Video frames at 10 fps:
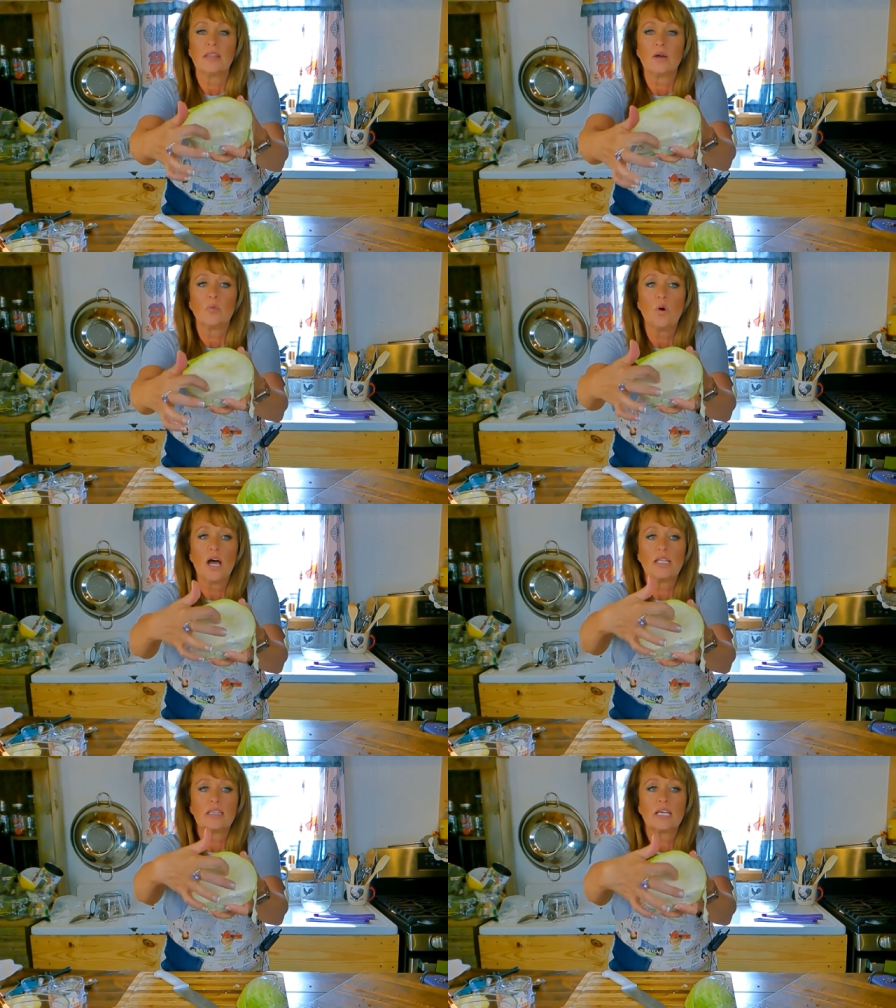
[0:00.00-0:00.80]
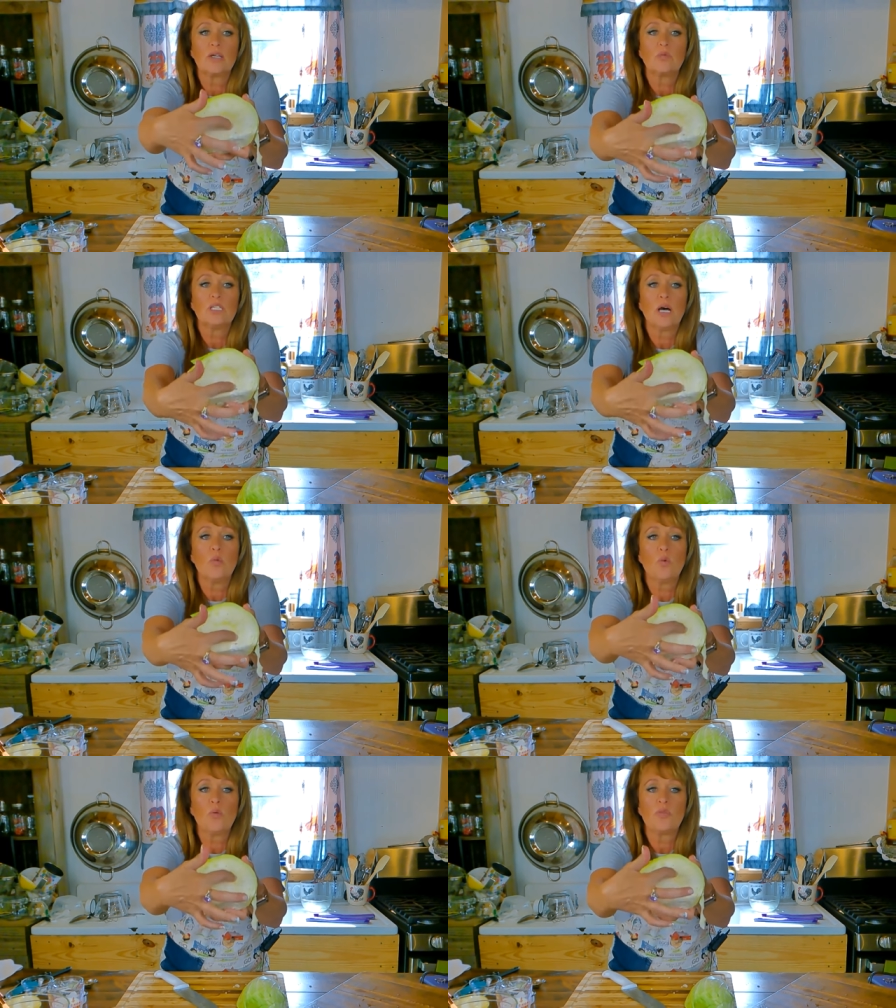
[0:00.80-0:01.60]
that white thing. We
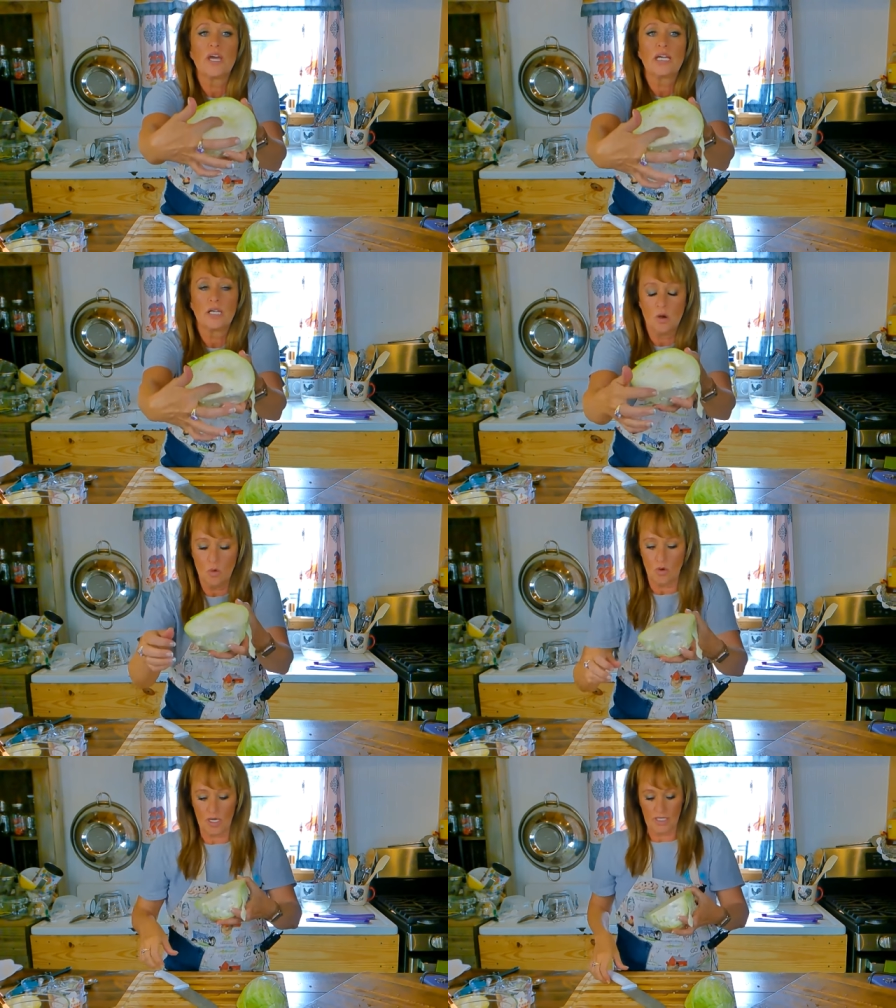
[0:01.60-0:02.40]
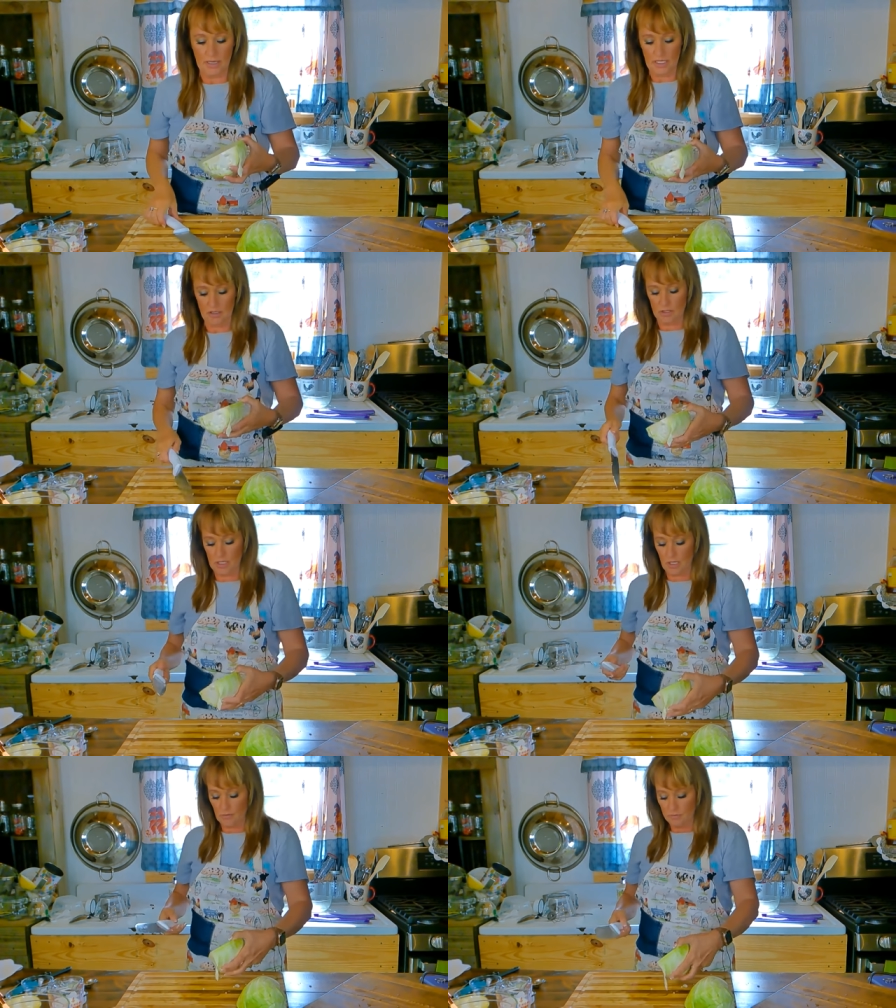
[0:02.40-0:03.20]
don't want that core in there,
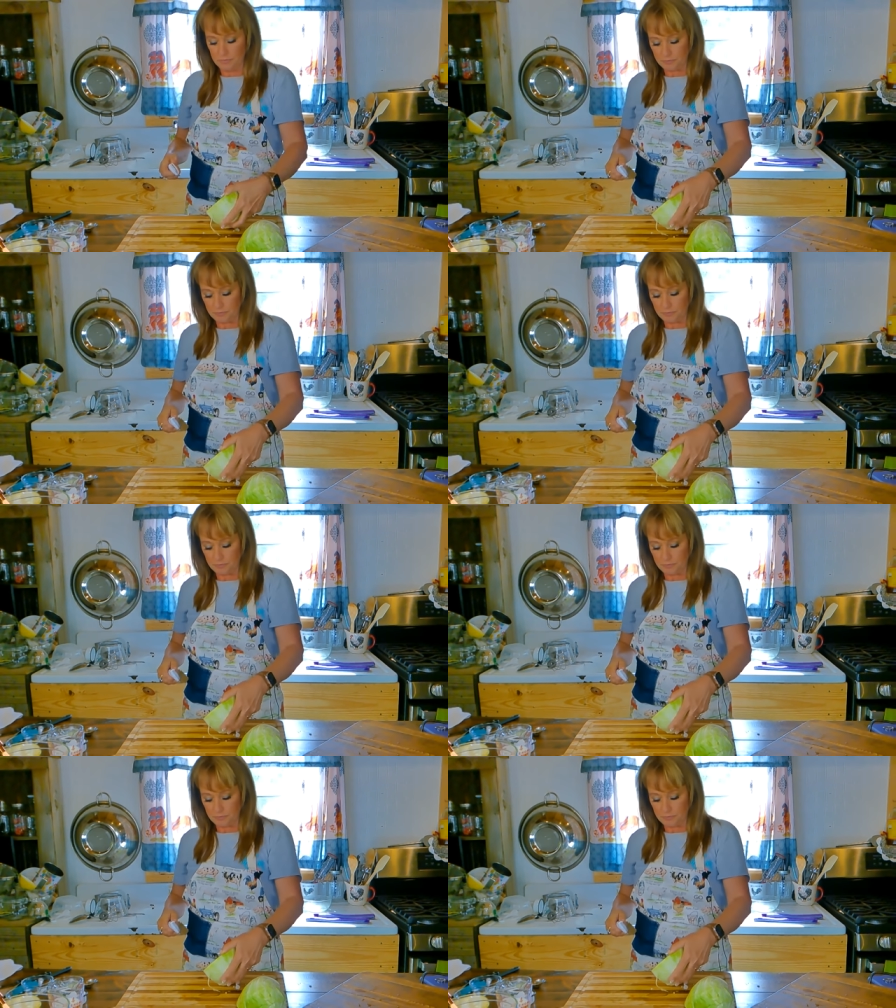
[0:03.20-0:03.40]
so